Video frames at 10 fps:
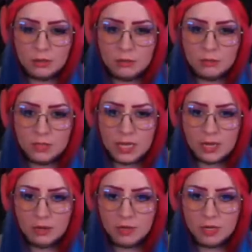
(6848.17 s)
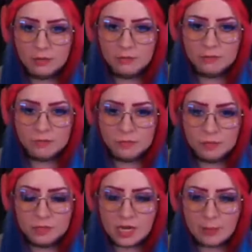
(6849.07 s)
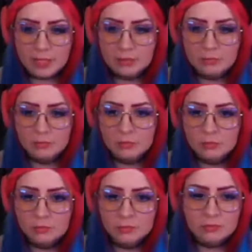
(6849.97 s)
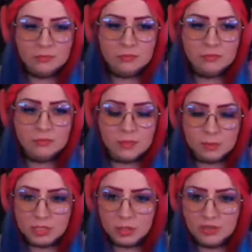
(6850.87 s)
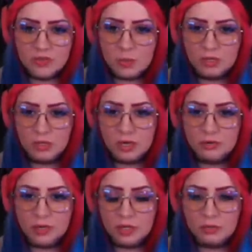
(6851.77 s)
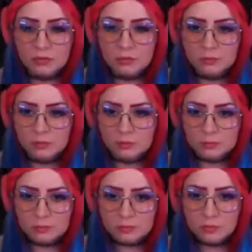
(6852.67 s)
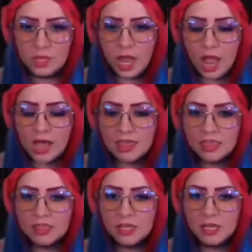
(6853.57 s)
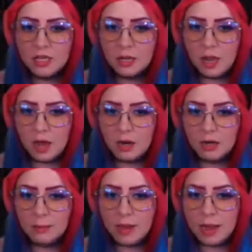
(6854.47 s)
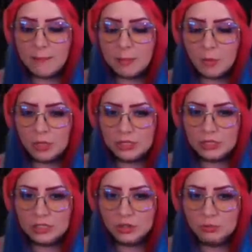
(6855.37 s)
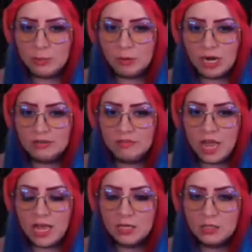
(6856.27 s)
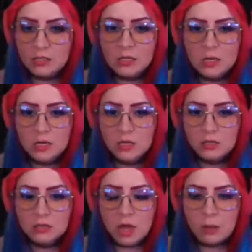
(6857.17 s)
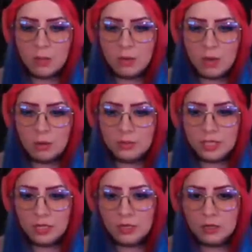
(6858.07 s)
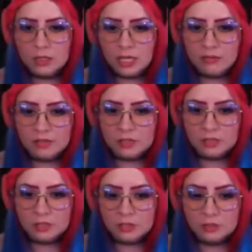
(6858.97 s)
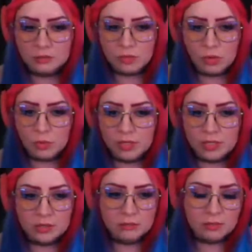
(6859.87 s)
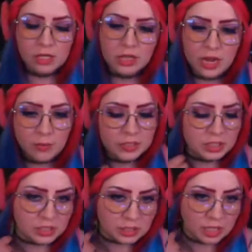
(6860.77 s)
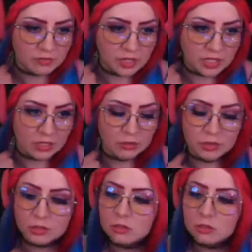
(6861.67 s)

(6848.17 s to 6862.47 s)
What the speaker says: Yeah, okay. Stop it. I'm just gonna leave him on the ground again. I think Laura might be pointing to my pride flags. So I'm gonna let her and David just roll with it. They only got 1 gen left. They can do this.